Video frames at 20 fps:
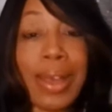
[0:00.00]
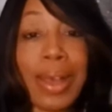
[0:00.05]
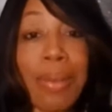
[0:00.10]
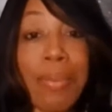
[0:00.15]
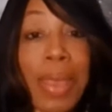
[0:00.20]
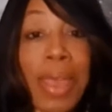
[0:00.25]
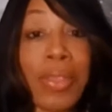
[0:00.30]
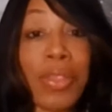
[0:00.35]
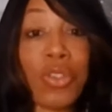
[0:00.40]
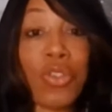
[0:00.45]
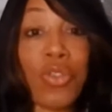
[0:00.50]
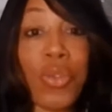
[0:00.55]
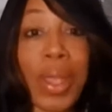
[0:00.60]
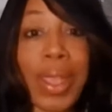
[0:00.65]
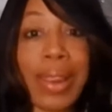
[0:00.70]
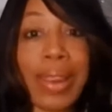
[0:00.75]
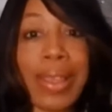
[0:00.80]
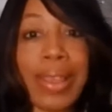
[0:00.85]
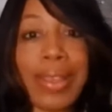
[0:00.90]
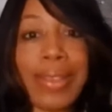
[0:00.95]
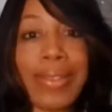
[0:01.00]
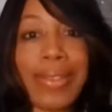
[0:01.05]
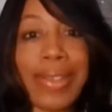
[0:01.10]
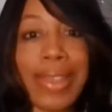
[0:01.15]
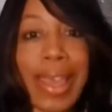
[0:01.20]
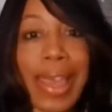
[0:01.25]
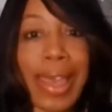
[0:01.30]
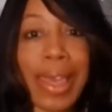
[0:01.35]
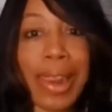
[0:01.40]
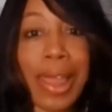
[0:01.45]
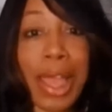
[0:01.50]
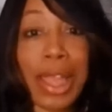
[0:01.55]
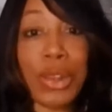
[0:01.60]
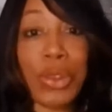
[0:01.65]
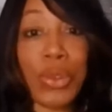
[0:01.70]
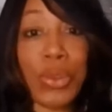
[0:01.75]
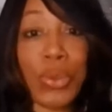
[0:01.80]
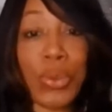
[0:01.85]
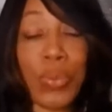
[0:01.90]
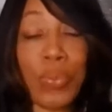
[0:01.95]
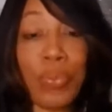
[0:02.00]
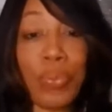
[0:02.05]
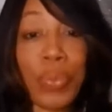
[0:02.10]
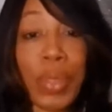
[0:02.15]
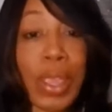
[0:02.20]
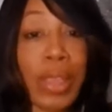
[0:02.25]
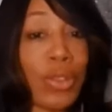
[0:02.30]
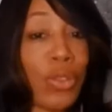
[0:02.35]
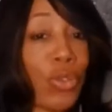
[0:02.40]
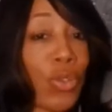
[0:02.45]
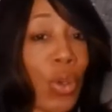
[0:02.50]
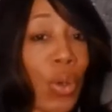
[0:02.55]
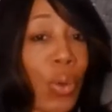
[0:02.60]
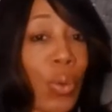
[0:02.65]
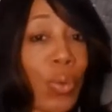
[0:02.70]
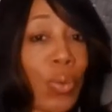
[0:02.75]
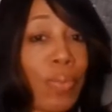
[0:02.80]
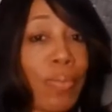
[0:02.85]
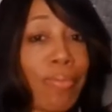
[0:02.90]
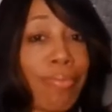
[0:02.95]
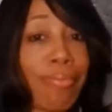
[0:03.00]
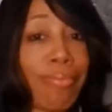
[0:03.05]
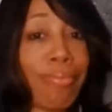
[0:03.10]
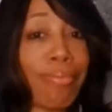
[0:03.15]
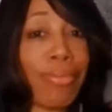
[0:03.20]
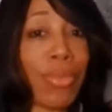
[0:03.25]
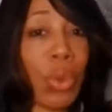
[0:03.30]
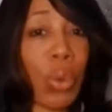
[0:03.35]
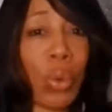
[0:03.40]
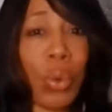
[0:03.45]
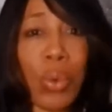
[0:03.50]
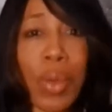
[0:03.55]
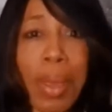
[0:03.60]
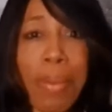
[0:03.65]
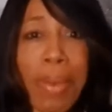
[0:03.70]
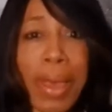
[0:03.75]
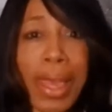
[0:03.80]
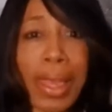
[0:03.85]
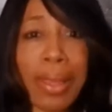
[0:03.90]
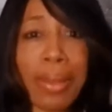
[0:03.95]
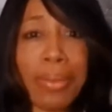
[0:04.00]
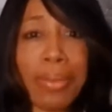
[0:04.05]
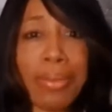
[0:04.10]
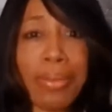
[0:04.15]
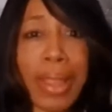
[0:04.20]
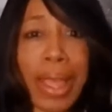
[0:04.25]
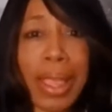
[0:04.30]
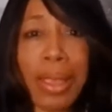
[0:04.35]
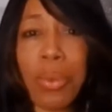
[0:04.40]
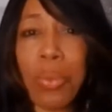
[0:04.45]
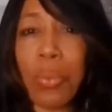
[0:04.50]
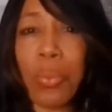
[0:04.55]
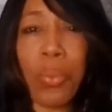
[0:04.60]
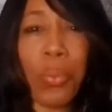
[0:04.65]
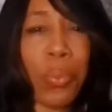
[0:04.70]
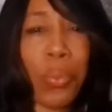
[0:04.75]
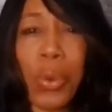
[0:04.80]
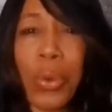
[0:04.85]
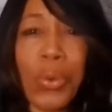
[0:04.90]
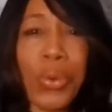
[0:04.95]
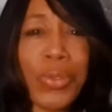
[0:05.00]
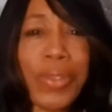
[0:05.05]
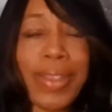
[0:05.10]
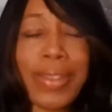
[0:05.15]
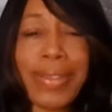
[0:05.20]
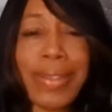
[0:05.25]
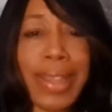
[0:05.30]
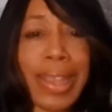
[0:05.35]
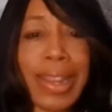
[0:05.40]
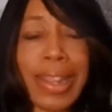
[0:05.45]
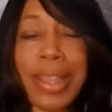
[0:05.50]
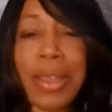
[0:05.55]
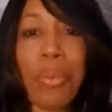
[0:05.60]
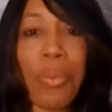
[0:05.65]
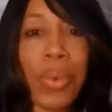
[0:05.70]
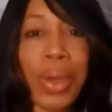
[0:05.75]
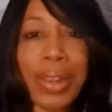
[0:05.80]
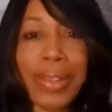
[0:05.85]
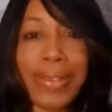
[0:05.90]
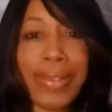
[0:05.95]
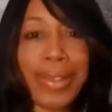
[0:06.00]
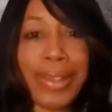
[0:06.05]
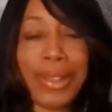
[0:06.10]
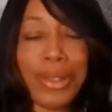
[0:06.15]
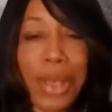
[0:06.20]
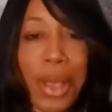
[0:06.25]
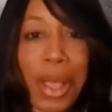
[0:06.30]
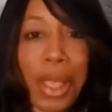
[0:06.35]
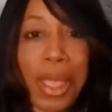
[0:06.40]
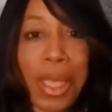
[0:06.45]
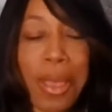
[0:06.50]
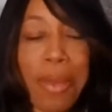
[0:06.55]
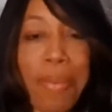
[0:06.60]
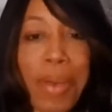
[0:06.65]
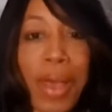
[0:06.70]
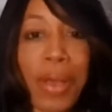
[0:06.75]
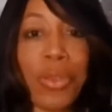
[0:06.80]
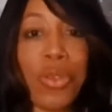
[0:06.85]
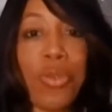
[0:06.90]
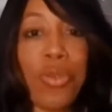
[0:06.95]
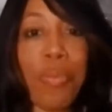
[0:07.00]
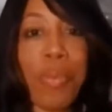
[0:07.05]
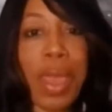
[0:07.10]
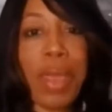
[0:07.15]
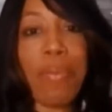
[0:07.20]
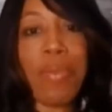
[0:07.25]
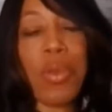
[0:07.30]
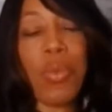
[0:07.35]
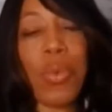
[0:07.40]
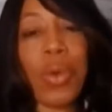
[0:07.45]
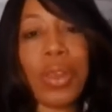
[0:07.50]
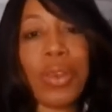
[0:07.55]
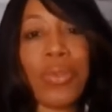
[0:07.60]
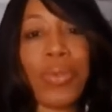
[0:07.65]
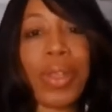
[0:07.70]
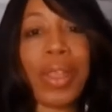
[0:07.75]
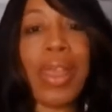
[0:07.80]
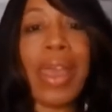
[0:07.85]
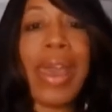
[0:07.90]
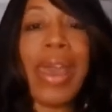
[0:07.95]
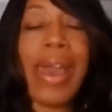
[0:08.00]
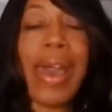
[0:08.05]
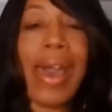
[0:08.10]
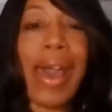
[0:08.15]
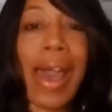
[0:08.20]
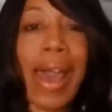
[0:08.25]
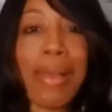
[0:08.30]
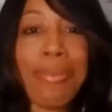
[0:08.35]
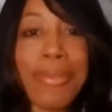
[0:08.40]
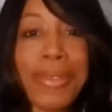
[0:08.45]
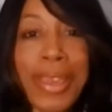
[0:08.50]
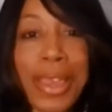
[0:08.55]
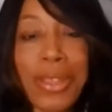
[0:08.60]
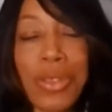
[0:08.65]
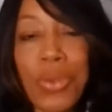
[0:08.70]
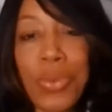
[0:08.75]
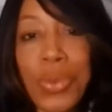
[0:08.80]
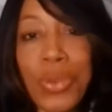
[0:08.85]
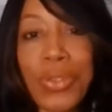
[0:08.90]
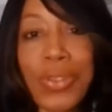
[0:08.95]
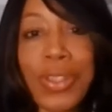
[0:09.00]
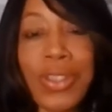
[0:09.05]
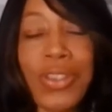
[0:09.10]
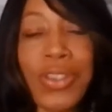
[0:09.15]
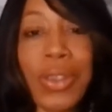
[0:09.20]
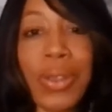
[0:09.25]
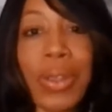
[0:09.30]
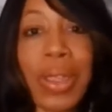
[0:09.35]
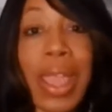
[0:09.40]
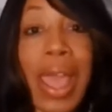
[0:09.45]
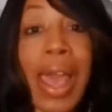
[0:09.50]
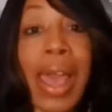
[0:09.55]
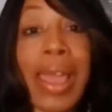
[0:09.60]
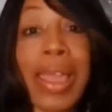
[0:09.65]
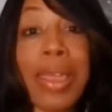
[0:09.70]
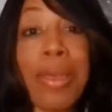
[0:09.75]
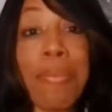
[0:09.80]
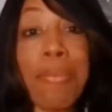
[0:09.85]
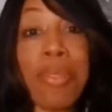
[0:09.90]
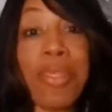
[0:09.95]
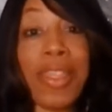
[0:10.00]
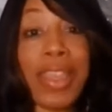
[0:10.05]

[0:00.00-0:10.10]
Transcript: um, and the trainings that I do. So, who am I? Like, who's this lady and what is she talking about? You may be wondering. I'm Tanya Wilson Cherry. I am